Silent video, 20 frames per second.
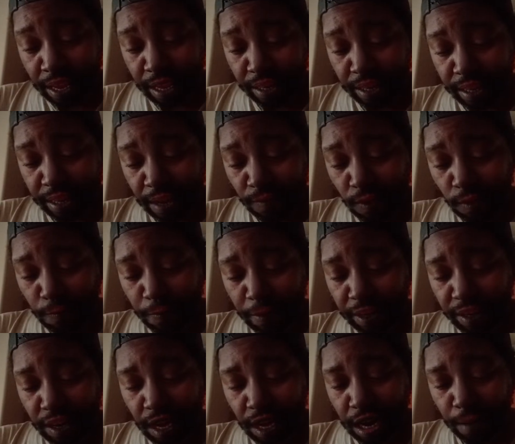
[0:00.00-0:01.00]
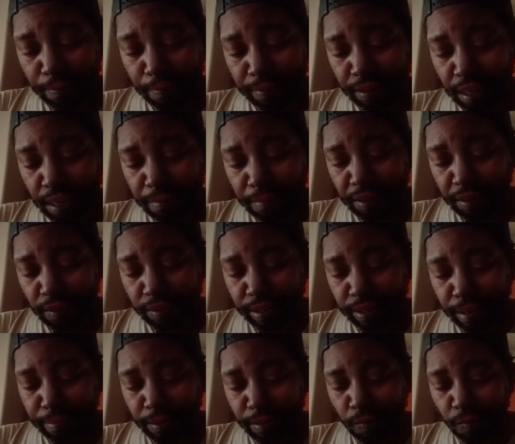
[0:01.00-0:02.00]
They would become
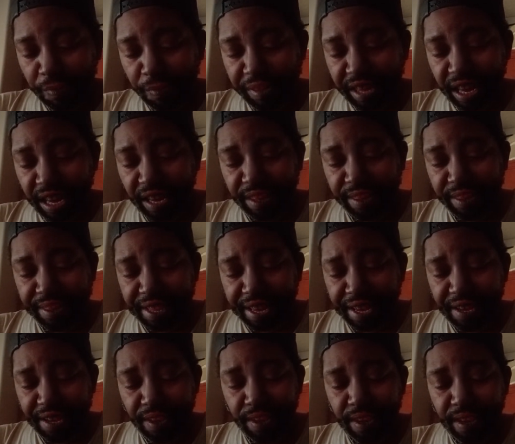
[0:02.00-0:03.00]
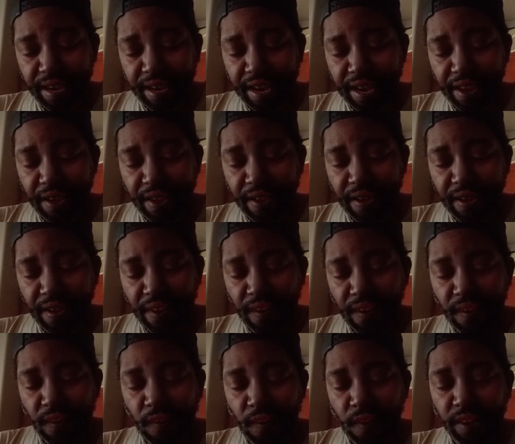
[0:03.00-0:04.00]
WWZZ
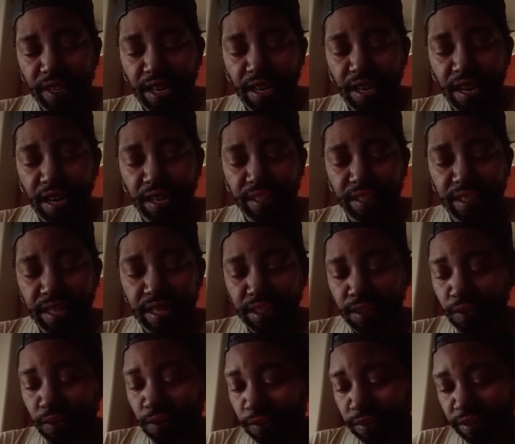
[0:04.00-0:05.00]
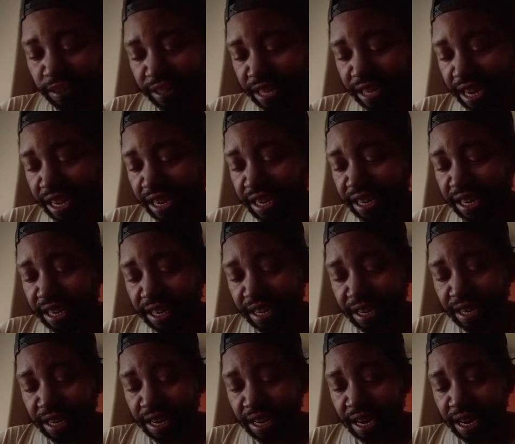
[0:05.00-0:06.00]
on an undisclosed date,
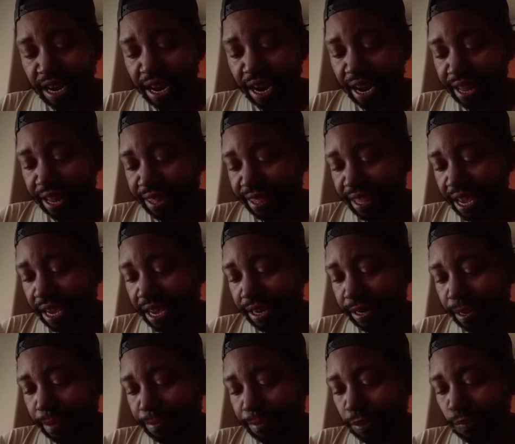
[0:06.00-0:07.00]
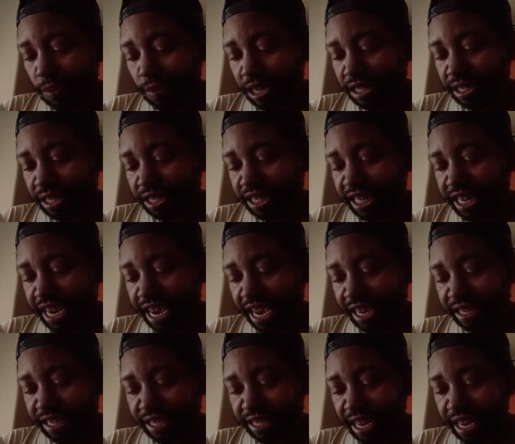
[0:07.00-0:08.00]
and then
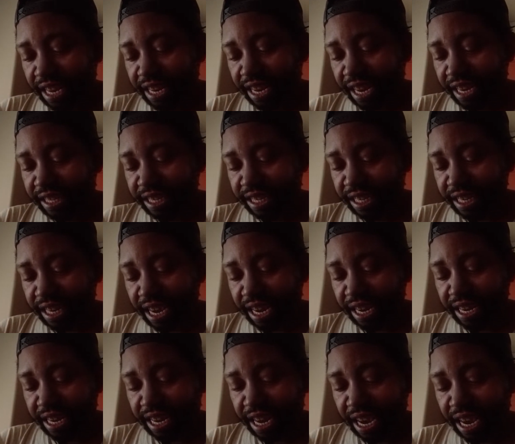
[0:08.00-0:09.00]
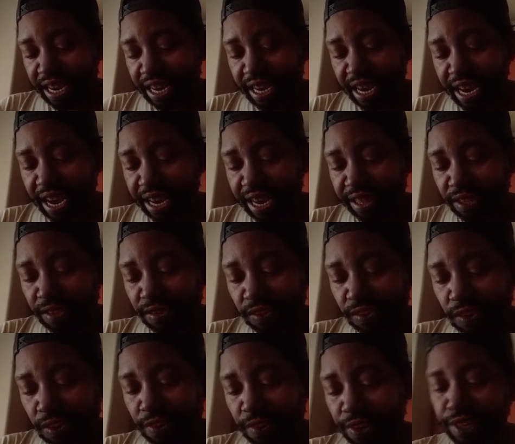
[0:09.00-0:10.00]
WSGX in 1988, and the
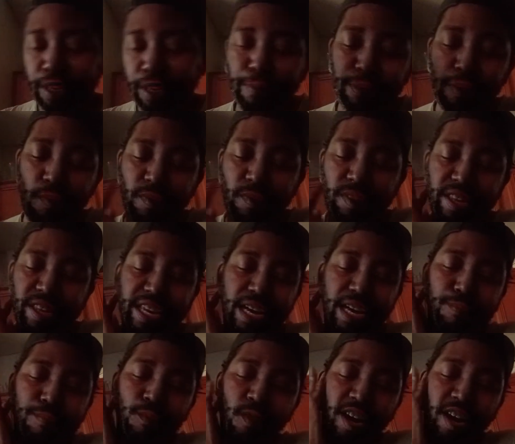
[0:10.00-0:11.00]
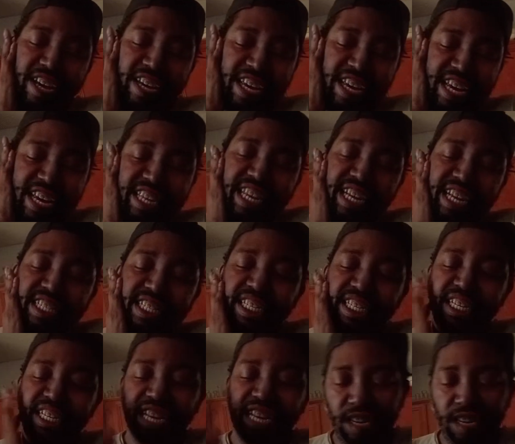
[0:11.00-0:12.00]
current WTMY in
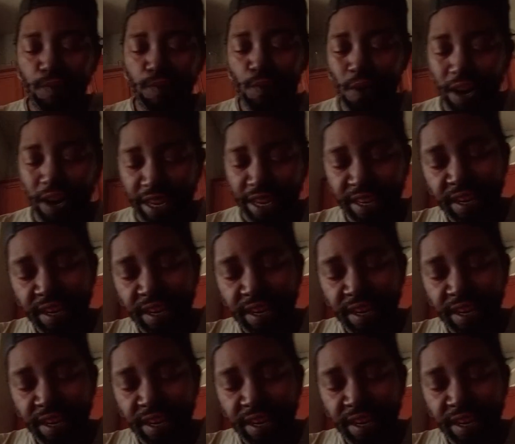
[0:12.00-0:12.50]
1991.